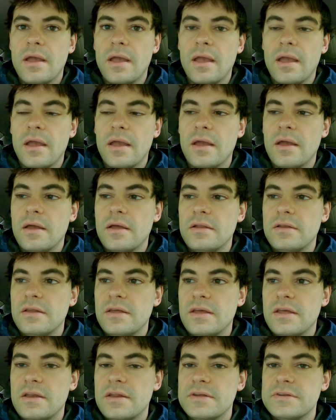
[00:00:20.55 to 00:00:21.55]

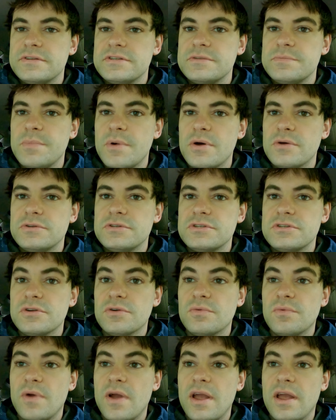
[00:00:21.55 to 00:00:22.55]
And it is supposed
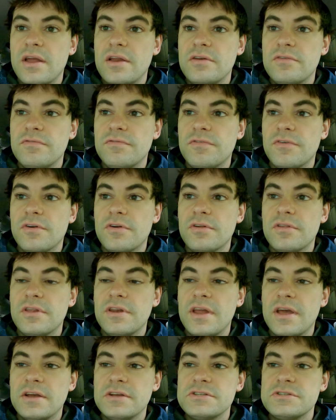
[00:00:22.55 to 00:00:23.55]
to rain for
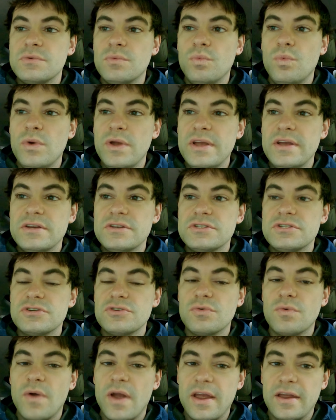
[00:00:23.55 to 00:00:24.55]
the next week
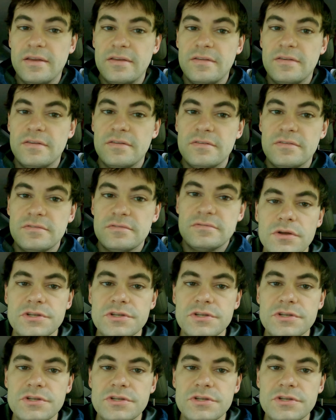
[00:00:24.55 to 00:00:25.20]
straight.